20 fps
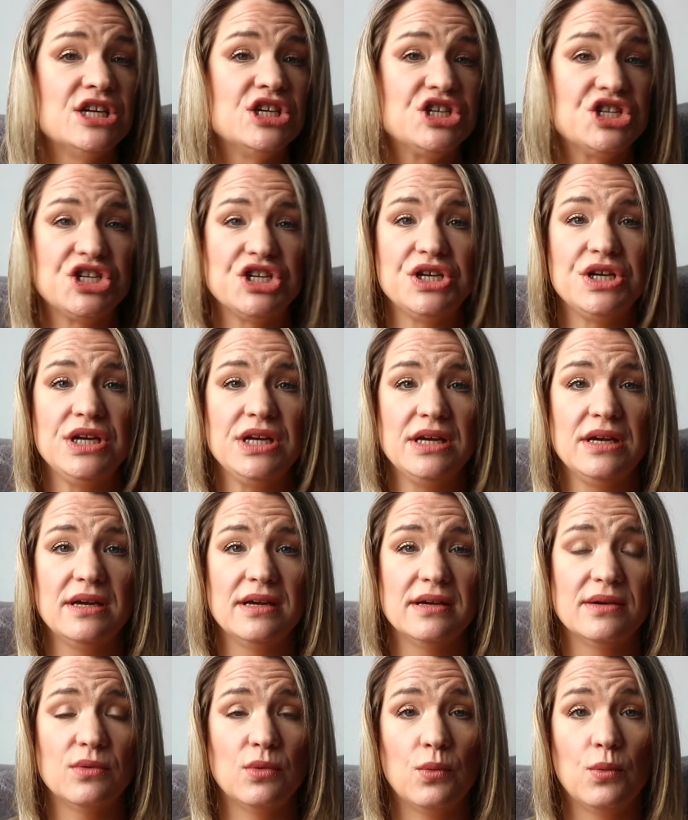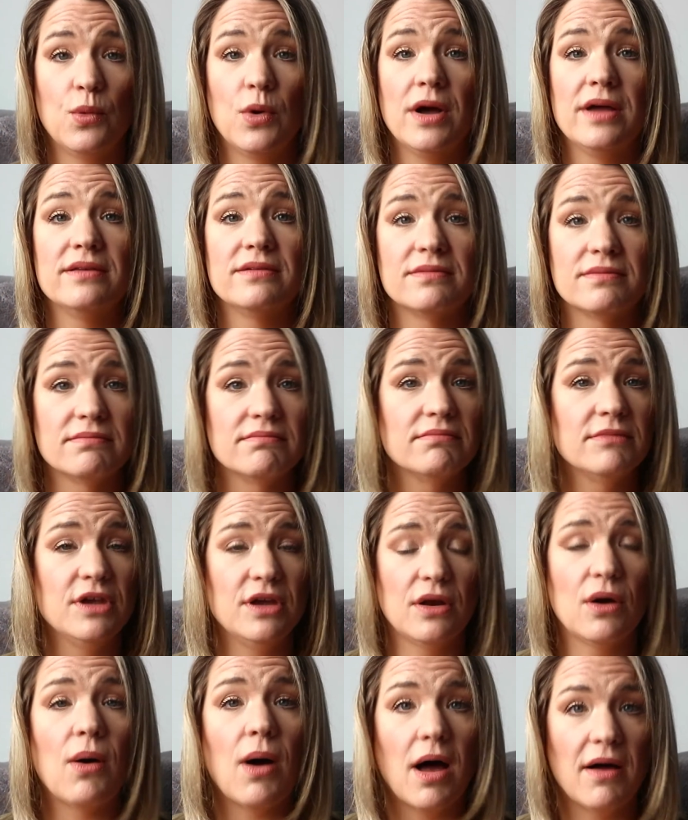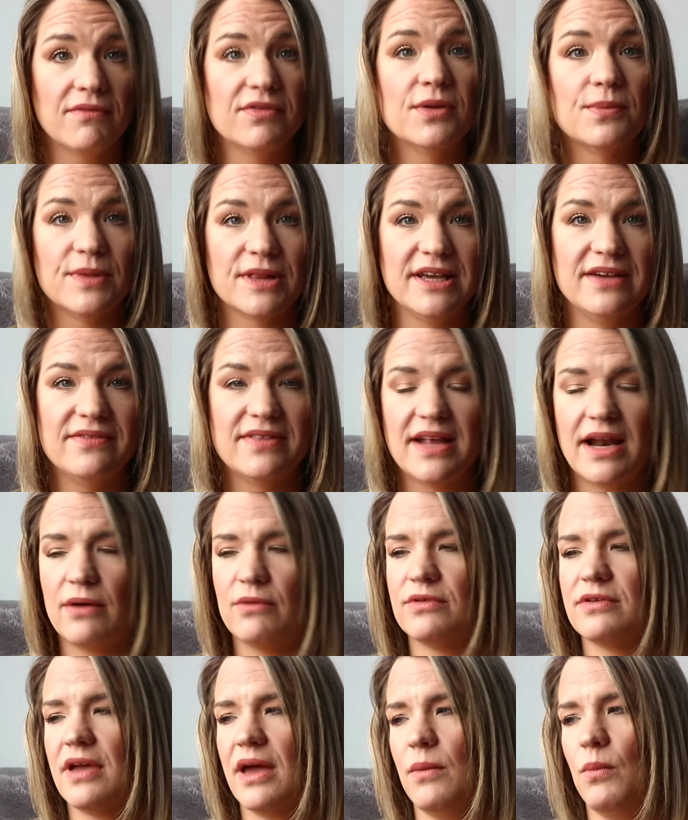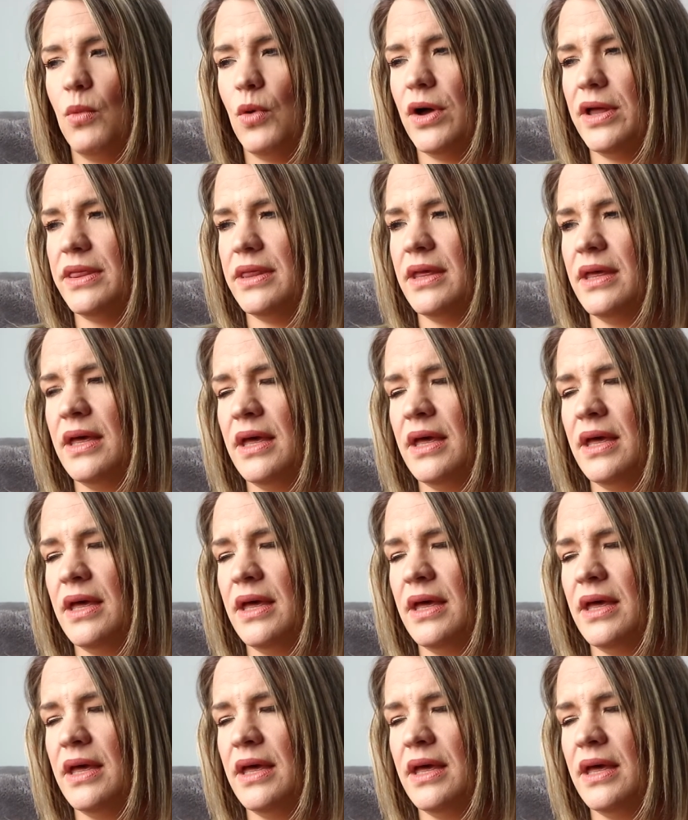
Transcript: she was, you know, of the belief that I was type 1.